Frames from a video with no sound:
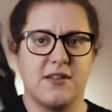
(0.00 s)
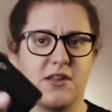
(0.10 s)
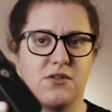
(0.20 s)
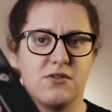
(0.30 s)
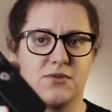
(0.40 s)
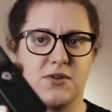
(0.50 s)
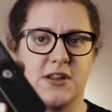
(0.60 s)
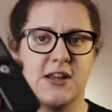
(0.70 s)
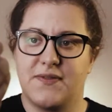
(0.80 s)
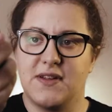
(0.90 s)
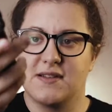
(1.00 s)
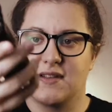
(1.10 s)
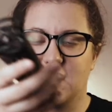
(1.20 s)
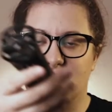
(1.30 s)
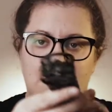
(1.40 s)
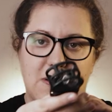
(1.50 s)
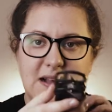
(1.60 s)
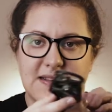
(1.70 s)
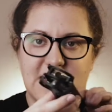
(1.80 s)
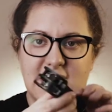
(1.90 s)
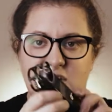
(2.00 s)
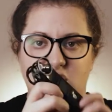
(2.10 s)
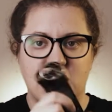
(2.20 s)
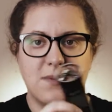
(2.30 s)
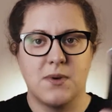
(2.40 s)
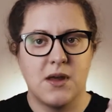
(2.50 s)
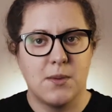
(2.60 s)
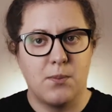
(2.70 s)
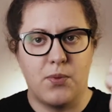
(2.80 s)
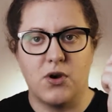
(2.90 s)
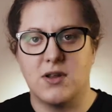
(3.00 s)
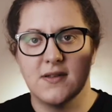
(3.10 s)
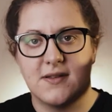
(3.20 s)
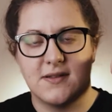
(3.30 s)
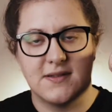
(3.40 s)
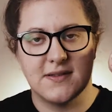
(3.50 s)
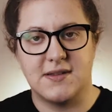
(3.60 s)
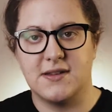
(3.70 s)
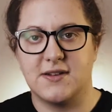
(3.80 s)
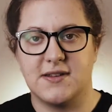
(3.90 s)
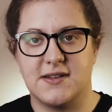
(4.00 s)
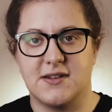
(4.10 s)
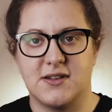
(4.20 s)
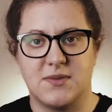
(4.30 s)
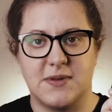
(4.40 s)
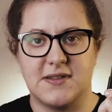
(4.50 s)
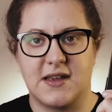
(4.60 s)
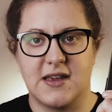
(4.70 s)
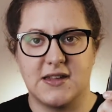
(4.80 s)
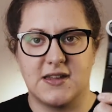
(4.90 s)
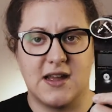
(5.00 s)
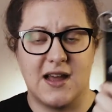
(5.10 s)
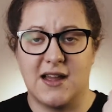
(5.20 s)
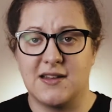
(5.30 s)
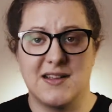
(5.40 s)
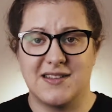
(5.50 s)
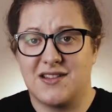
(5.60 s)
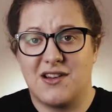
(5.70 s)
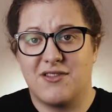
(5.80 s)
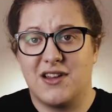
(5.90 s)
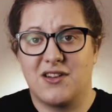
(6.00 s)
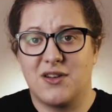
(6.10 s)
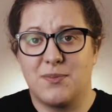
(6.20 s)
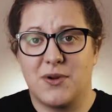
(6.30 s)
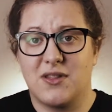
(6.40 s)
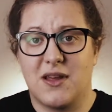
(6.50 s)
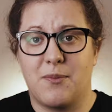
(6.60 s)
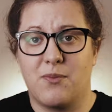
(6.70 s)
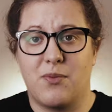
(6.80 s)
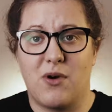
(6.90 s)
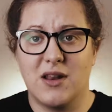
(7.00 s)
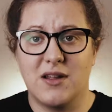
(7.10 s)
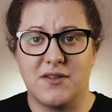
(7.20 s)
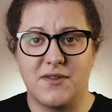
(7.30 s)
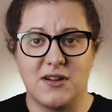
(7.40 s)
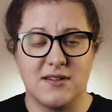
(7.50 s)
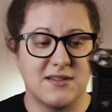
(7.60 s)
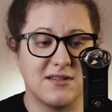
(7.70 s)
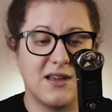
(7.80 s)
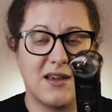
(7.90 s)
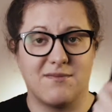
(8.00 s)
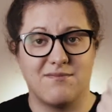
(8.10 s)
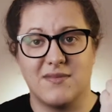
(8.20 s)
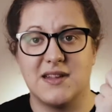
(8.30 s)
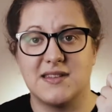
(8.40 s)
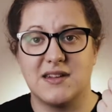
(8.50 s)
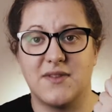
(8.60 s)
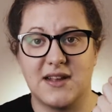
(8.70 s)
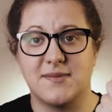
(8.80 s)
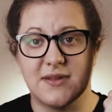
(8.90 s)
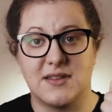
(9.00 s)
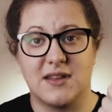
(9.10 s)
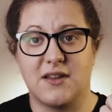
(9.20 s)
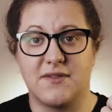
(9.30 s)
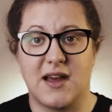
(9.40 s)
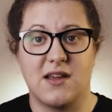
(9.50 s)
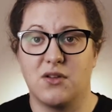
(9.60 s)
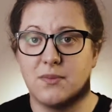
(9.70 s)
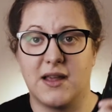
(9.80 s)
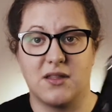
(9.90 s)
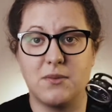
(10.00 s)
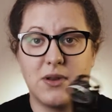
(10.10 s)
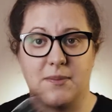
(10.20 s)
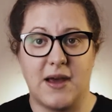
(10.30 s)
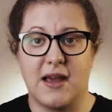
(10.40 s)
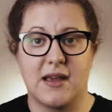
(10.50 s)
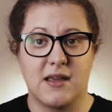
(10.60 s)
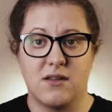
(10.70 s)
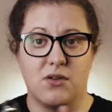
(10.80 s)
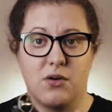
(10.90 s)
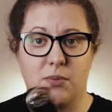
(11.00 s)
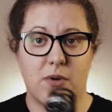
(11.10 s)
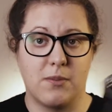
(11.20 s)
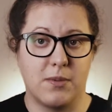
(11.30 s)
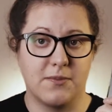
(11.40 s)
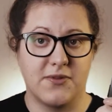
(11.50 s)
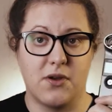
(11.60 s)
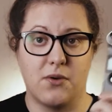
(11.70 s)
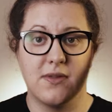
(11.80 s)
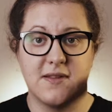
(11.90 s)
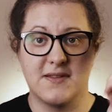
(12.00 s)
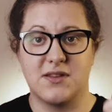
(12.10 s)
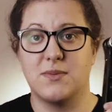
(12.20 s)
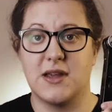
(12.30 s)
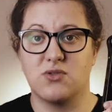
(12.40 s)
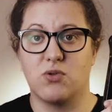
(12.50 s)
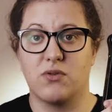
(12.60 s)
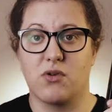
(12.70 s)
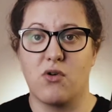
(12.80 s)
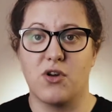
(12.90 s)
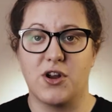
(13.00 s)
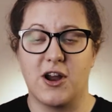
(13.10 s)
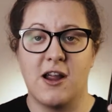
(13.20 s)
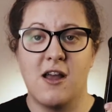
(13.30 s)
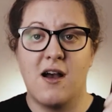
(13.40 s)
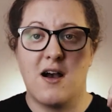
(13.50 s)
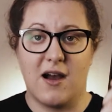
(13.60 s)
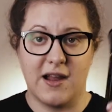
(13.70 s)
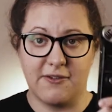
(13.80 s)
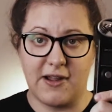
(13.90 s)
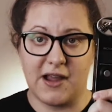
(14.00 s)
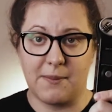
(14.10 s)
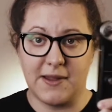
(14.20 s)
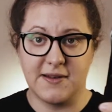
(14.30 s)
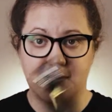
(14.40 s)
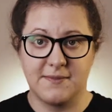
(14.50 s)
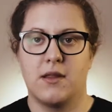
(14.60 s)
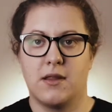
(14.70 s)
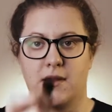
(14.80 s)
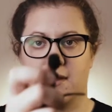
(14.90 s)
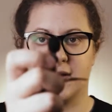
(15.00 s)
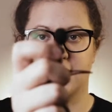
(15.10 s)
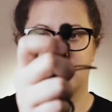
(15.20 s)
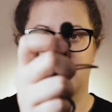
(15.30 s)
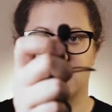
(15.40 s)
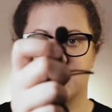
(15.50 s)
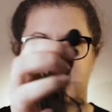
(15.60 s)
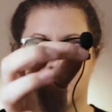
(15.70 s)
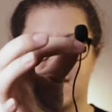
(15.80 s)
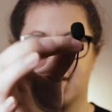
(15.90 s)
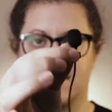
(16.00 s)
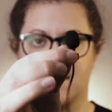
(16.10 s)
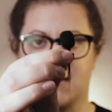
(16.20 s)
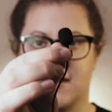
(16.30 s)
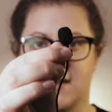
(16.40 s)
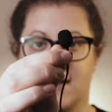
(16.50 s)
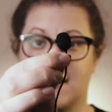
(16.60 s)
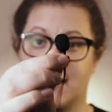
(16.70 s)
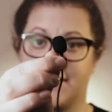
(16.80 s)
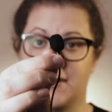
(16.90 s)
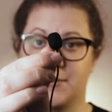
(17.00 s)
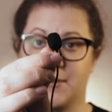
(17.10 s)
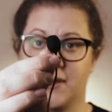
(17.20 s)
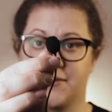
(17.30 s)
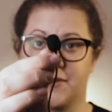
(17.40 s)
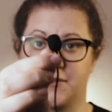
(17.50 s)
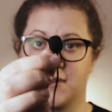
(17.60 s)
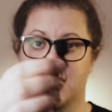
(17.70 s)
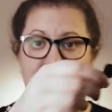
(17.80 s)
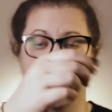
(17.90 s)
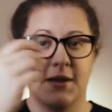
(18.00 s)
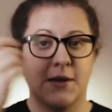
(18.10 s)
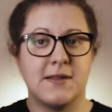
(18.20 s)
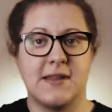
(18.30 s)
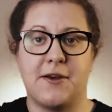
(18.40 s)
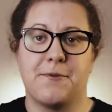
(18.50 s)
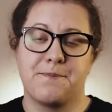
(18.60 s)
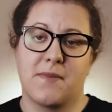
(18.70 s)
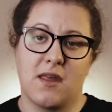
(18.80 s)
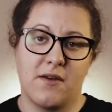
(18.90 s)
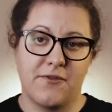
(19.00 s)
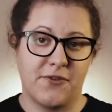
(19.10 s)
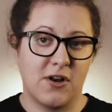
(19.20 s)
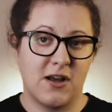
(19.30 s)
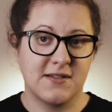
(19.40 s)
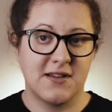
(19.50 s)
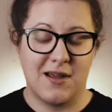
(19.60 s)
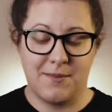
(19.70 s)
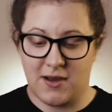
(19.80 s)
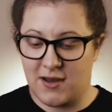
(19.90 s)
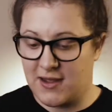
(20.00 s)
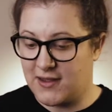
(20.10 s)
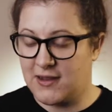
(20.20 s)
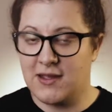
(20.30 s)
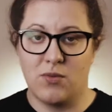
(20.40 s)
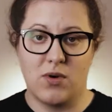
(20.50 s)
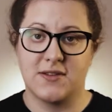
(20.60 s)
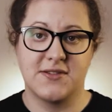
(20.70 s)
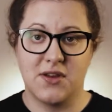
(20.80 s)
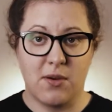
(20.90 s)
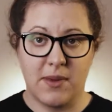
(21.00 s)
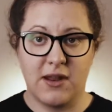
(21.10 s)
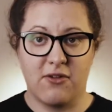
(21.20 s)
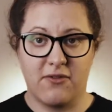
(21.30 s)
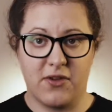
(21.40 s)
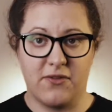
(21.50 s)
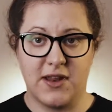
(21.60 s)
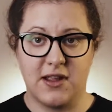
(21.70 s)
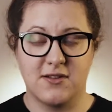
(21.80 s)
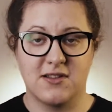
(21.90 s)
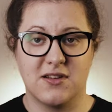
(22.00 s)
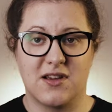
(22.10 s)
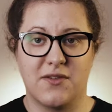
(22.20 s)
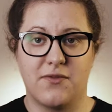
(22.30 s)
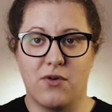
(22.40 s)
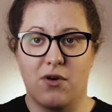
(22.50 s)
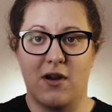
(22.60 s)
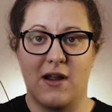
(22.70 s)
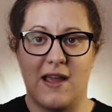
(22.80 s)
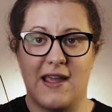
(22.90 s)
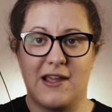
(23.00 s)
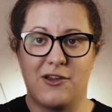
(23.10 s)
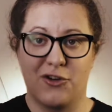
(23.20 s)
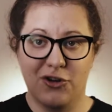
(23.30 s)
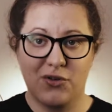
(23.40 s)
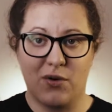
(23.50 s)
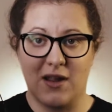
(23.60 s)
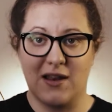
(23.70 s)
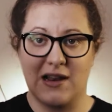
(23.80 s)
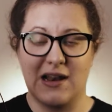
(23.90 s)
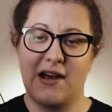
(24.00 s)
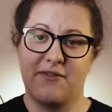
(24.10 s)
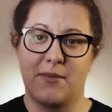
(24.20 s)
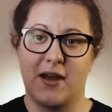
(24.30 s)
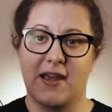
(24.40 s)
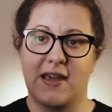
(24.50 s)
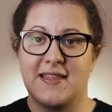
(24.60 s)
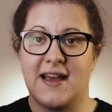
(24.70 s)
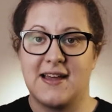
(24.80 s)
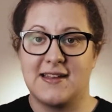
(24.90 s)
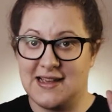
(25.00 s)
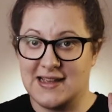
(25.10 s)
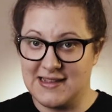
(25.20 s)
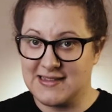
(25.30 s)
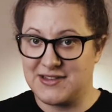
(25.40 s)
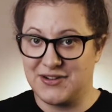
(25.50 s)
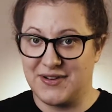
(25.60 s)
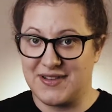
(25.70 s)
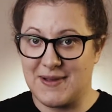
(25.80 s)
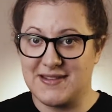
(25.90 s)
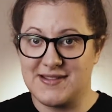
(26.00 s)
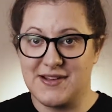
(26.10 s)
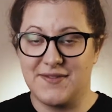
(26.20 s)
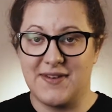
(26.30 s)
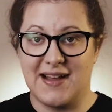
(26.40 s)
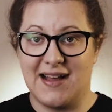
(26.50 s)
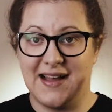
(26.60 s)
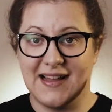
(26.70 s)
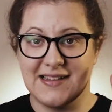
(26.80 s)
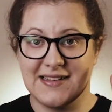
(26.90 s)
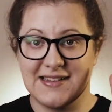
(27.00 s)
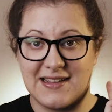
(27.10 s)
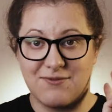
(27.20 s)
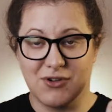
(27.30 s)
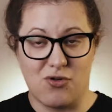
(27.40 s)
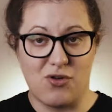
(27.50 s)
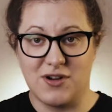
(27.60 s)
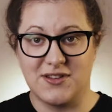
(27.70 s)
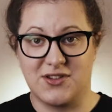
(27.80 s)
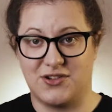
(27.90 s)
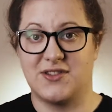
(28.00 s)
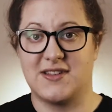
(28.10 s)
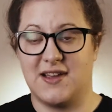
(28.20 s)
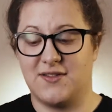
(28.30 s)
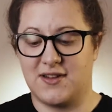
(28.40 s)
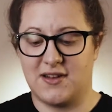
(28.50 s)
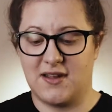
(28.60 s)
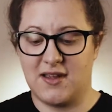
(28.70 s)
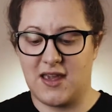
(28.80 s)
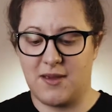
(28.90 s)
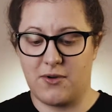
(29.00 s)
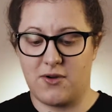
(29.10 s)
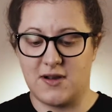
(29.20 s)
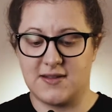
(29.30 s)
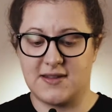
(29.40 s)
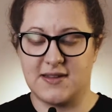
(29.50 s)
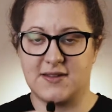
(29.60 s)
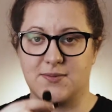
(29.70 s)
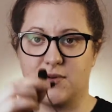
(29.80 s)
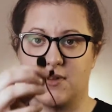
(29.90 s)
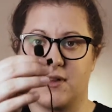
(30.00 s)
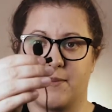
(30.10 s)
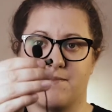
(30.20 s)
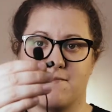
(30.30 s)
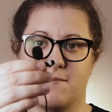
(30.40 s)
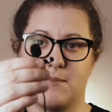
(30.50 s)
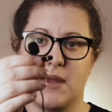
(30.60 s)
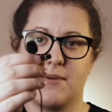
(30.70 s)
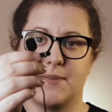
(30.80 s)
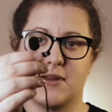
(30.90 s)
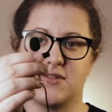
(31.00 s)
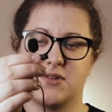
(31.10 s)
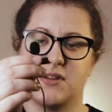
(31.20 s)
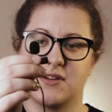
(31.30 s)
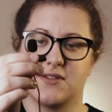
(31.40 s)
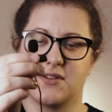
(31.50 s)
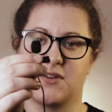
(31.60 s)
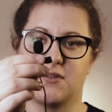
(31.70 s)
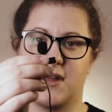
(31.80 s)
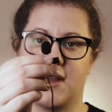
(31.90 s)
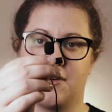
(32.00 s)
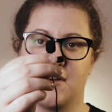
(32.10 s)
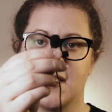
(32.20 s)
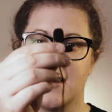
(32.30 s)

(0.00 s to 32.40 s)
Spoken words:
The old one feels a little plasticky and cheap, but serious piece of kit, and it's not really going to burn that wallet of yours. Like, it's an investment. Think of that. You'll make the money back, no problem. So the Zoom H1 recorder, highly recommend. Next on the list, a lavalier microphone. Now, for a long time I watched so many review videos looking for a good quality lav mic that isn't too expensive and records good sound, and I came across this one maybe about 2 years ago now.